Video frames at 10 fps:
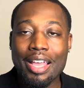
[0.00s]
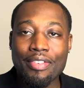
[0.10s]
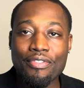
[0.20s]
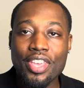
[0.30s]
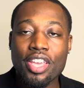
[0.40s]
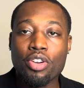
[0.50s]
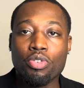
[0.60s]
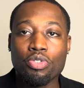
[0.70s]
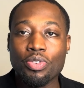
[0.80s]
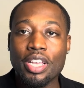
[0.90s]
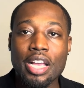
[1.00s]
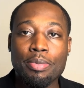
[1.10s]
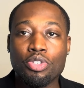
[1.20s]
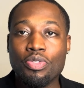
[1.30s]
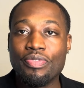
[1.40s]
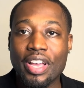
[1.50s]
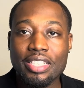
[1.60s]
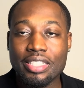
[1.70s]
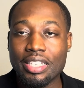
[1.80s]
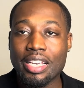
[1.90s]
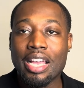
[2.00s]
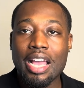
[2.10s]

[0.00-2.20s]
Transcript: vehicles when it comes to investing.